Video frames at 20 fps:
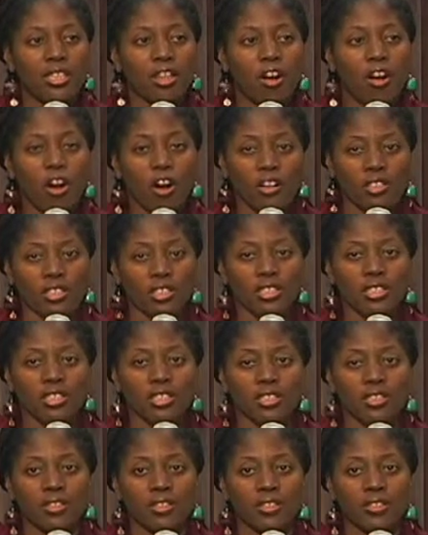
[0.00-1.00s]
art
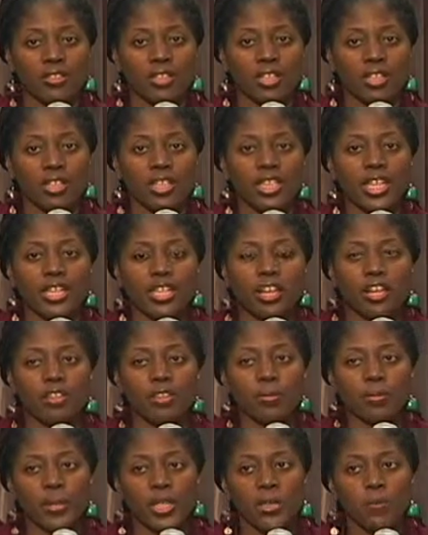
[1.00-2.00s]
that
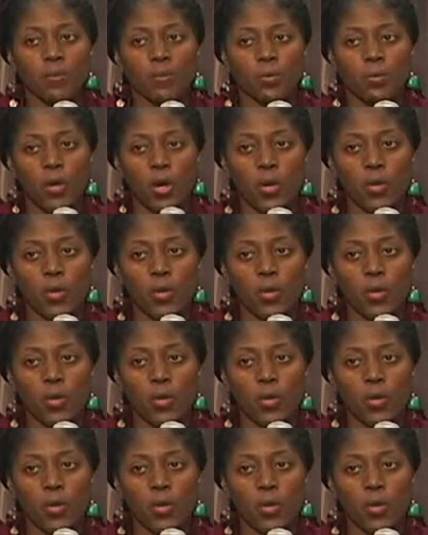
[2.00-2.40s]
other people